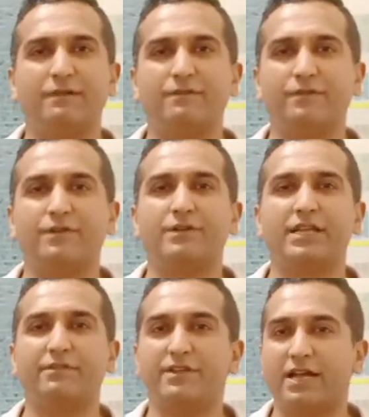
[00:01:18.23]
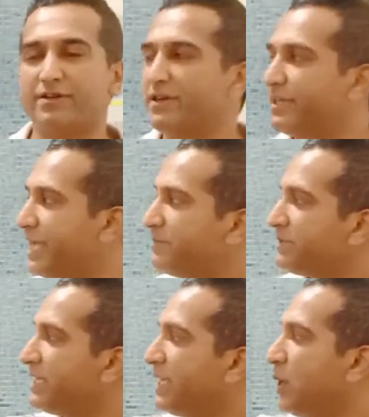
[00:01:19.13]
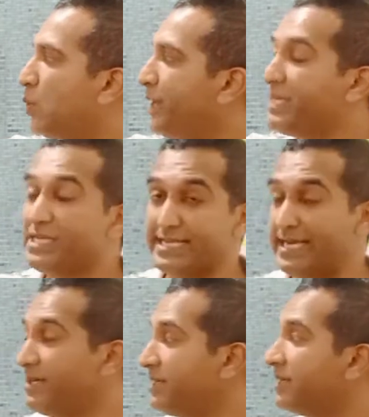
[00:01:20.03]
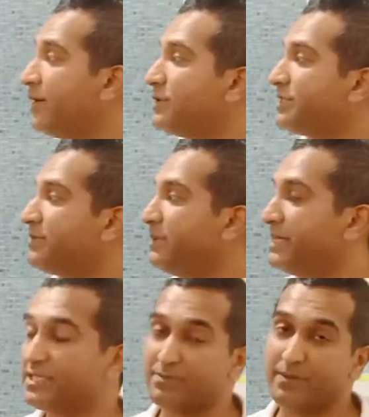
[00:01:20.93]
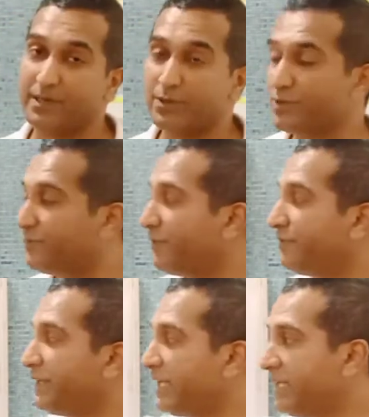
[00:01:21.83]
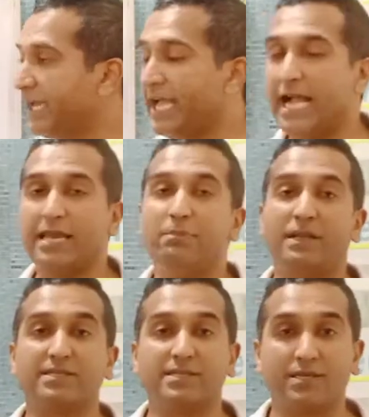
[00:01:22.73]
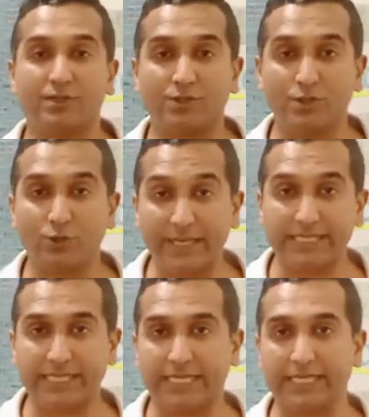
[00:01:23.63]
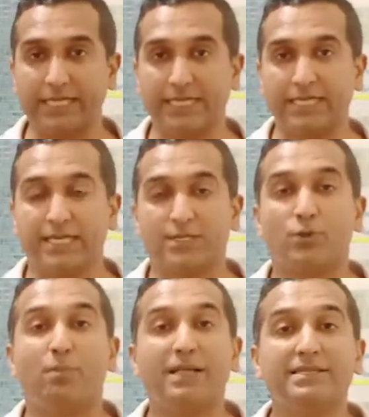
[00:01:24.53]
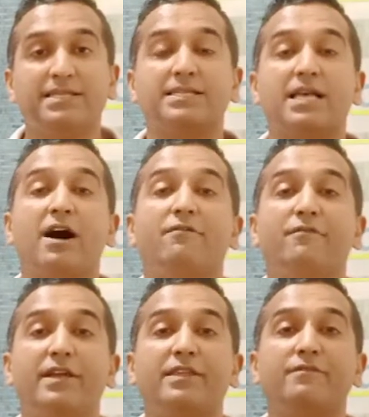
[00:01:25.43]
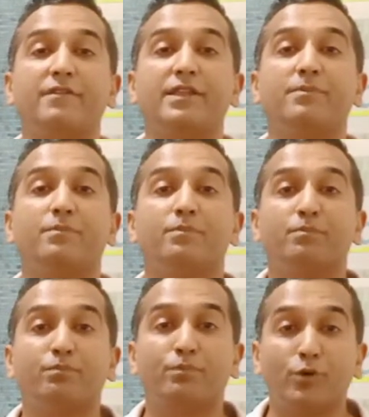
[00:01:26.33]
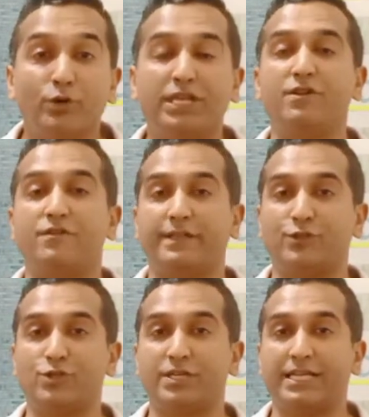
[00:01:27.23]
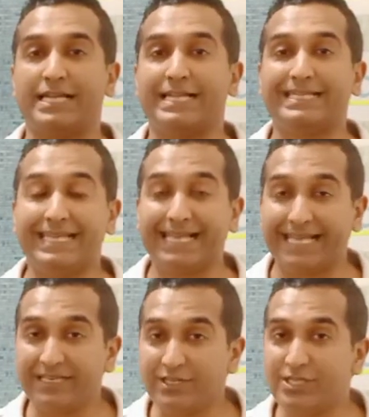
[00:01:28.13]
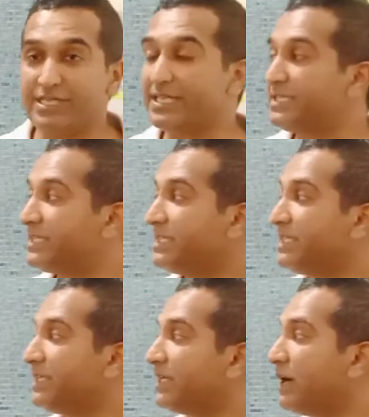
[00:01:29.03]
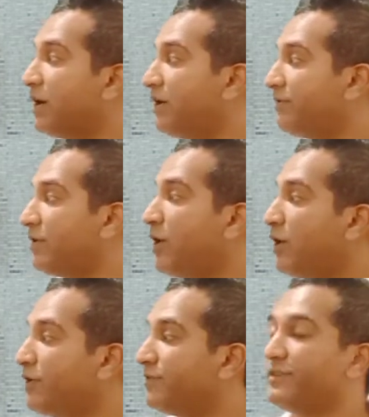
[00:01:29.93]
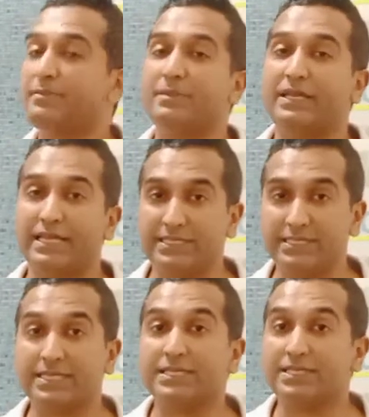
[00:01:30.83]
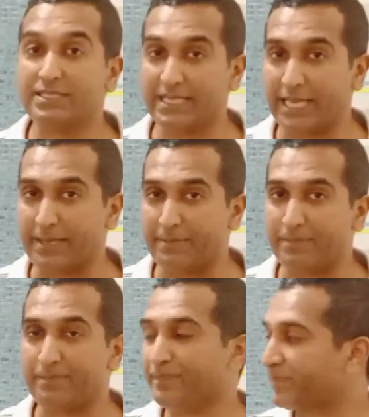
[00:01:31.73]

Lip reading: for every 100 grams, wheat 10, oats and millets maybe close to 50, and pulses close to 20. So pulses are very, very protein rich. The energy density of all of them is same.